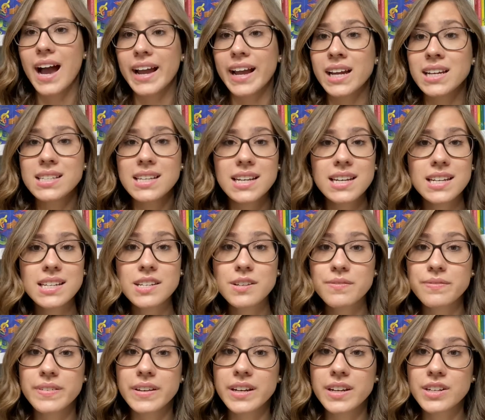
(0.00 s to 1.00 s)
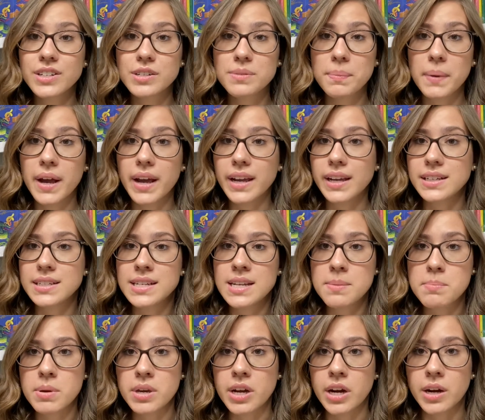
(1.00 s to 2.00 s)
I guess I need to finish my
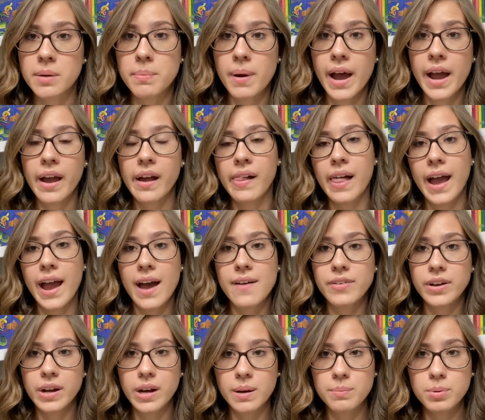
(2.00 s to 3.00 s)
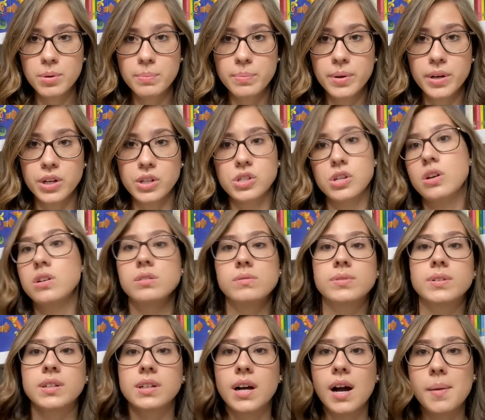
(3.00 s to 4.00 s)
TBR pile. I have a couple books
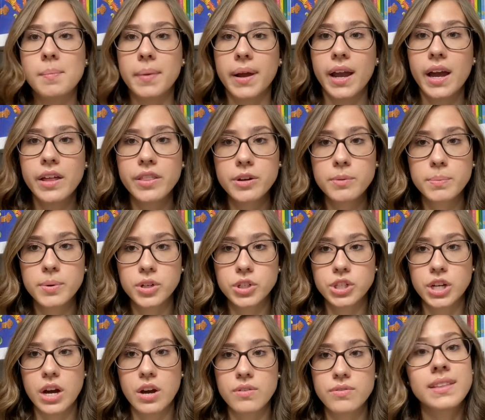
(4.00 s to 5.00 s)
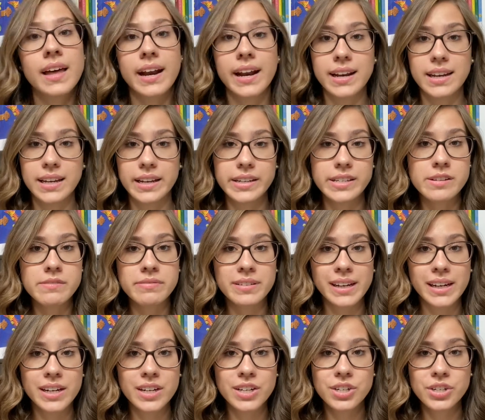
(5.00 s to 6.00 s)
over on my other bookshelf that I need to
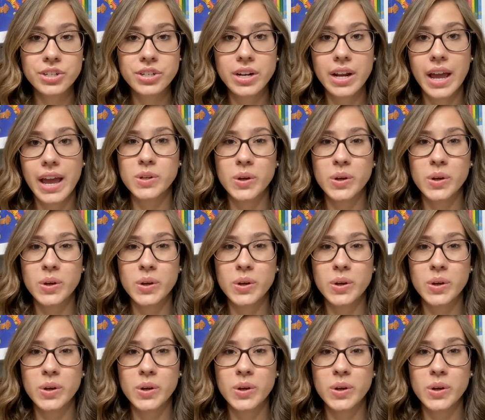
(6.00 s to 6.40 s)
finish.